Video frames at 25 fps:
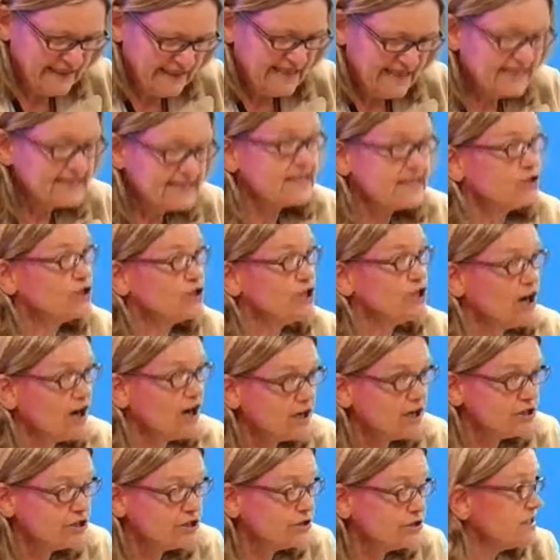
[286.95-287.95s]
It
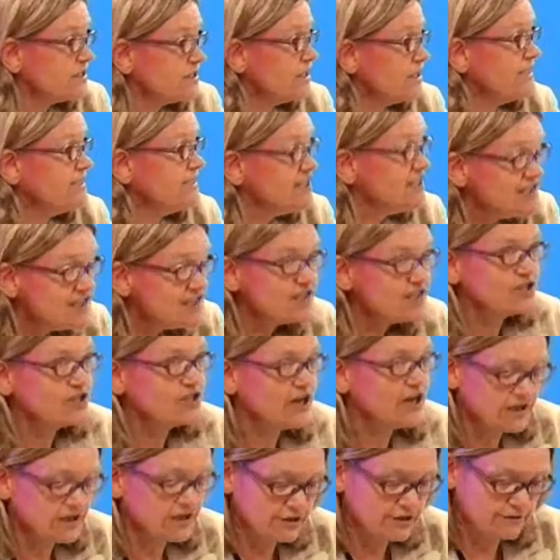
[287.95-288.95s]
is a
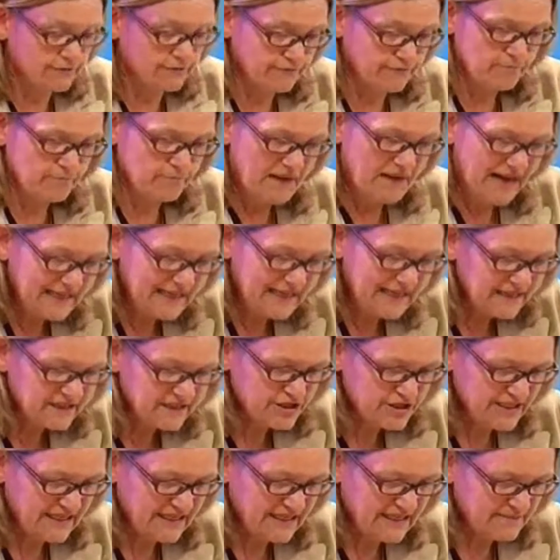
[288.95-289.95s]
charter for
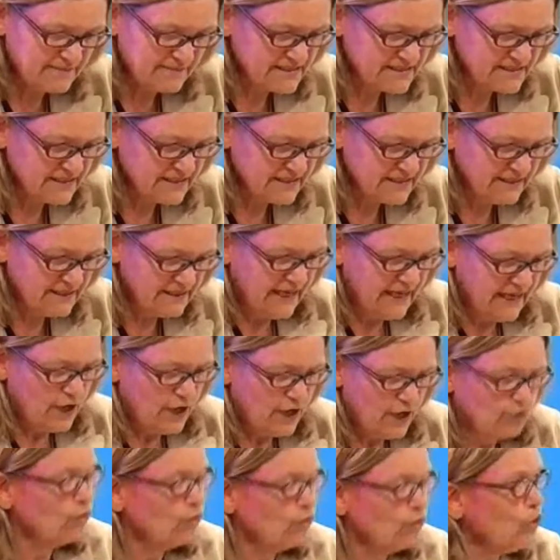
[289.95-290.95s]
mileage claims,
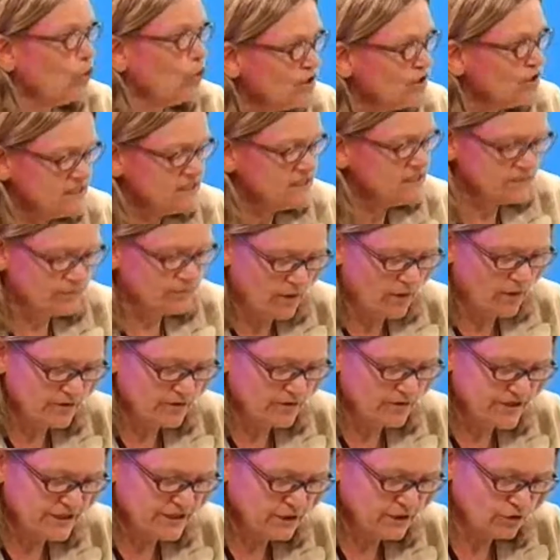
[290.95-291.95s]
rewards to
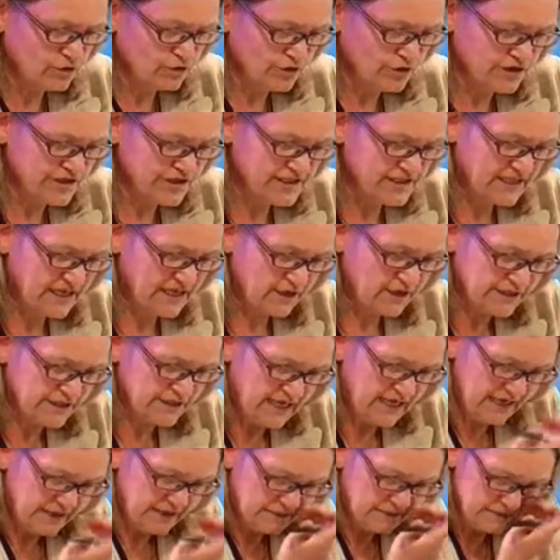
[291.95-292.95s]
property owners in our
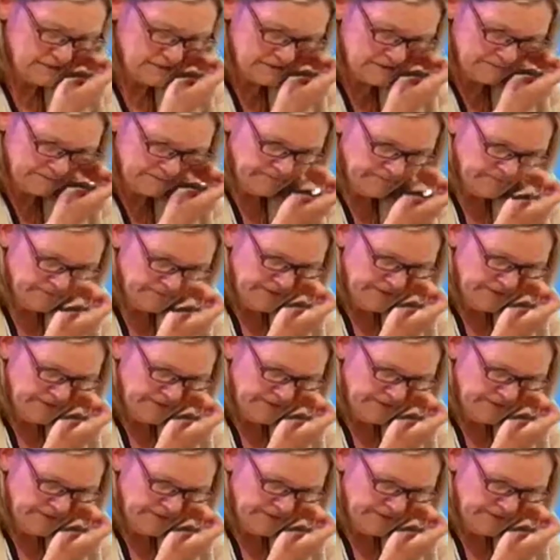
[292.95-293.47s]
towns,